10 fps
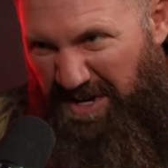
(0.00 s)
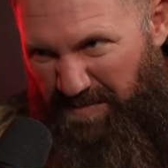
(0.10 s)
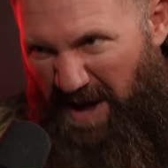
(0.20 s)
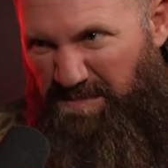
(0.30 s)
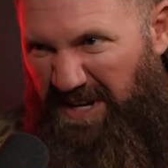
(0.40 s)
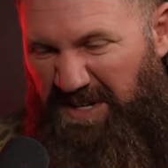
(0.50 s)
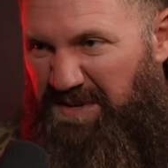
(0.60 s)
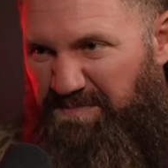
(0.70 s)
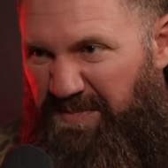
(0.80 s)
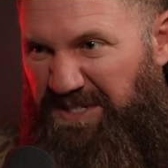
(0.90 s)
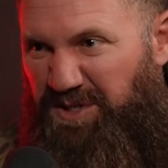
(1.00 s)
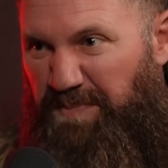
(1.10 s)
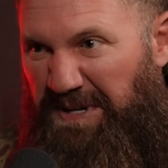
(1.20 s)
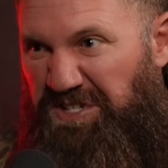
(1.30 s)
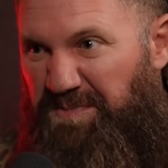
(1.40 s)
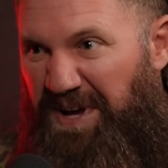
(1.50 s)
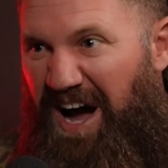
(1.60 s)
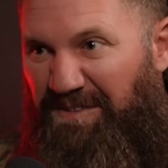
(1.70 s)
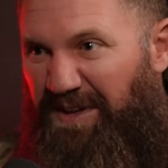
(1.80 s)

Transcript: But I'm like, this pisses me off.